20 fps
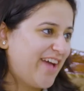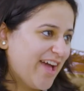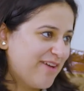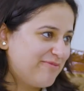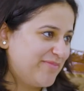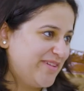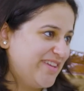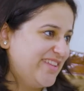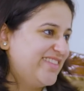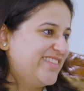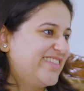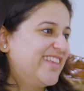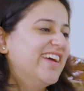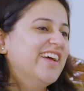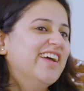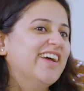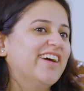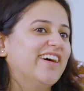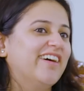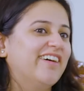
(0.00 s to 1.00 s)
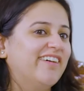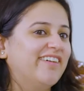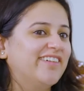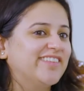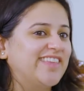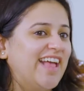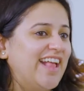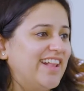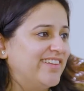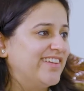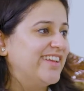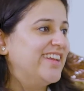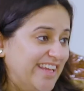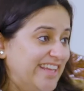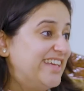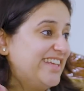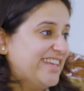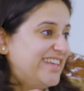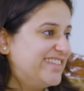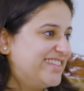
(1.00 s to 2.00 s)
happens, salary
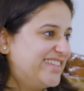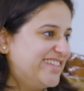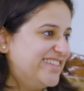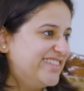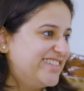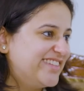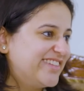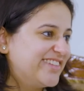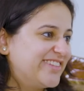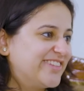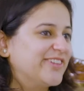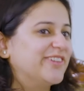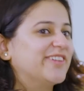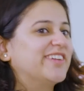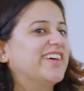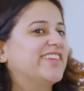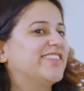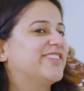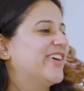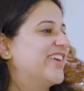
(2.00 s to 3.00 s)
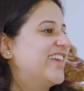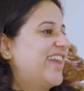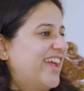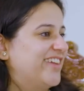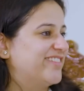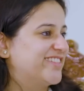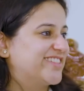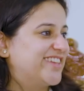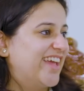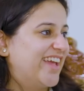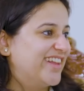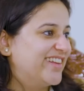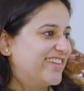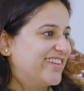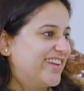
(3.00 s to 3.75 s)
increases, so does your lifestyle,